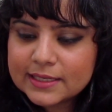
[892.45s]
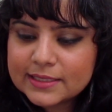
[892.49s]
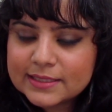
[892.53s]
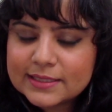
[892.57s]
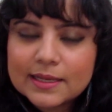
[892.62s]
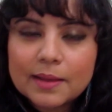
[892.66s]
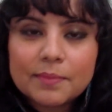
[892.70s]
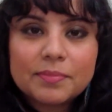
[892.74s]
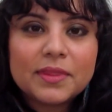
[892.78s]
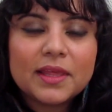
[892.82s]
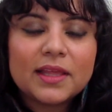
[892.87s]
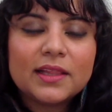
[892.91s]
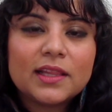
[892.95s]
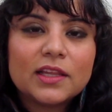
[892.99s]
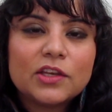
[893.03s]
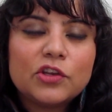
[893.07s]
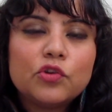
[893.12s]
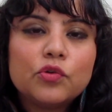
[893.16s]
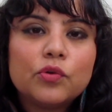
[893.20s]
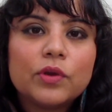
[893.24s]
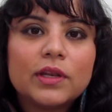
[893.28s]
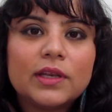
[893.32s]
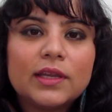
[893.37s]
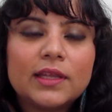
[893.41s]
something that
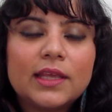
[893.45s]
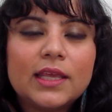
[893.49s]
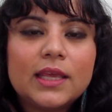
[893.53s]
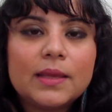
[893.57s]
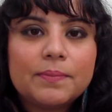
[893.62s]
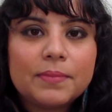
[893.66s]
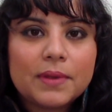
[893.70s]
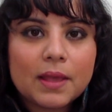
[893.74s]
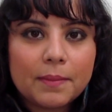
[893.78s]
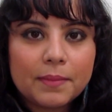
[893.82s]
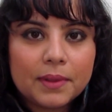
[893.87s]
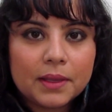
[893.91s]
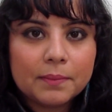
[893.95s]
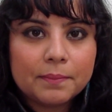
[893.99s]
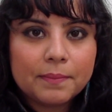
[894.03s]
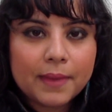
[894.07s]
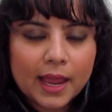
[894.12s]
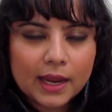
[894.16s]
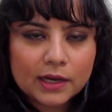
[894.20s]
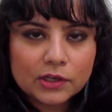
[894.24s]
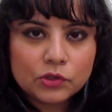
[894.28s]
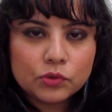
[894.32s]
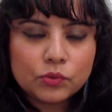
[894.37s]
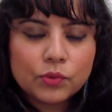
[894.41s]
you can keep coming
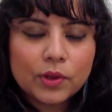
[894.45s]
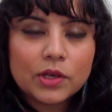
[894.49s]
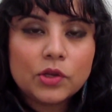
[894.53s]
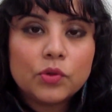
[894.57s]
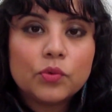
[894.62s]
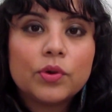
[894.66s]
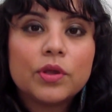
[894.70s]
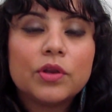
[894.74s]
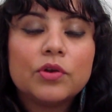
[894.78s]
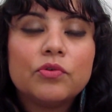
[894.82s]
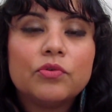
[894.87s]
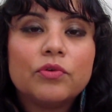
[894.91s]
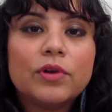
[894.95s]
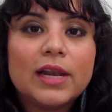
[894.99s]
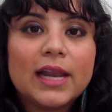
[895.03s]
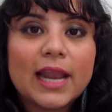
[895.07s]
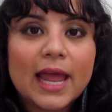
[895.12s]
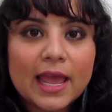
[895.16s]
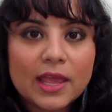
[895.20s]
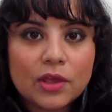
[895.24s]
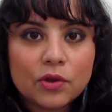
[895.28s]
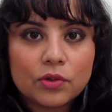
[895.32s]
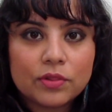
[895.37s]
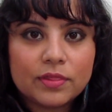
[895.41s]
back to, and you can
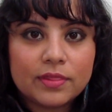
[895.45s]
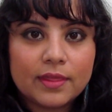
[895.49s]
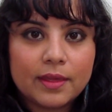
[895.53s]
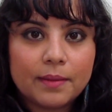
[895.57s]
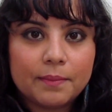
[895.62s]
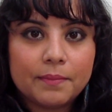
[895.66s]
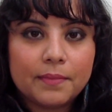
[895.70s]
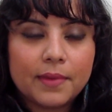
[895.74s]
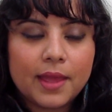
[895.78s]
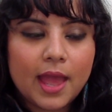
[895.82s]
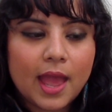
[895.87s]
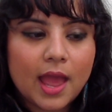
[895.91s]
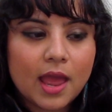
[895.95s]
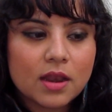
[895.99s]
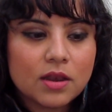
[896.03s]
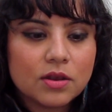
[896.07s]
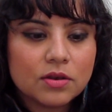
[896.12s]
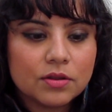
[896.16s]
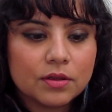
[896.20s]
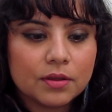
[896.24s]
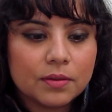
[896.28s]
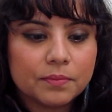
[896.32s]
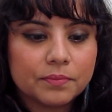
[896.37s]
rely on them, and